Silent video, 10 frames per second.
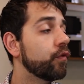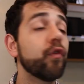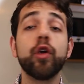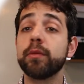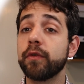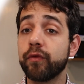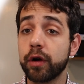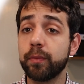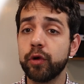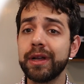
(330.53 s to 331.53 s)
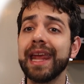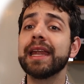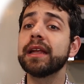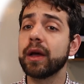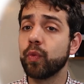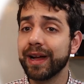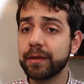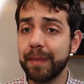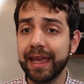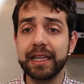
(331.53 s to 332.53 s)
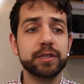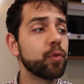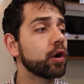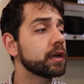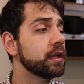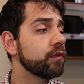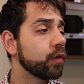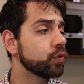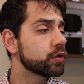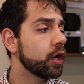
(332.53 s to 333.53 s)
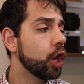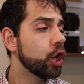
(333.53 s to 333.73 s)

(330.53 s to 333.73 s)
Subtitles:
volume for portainer, what makes it more difficult.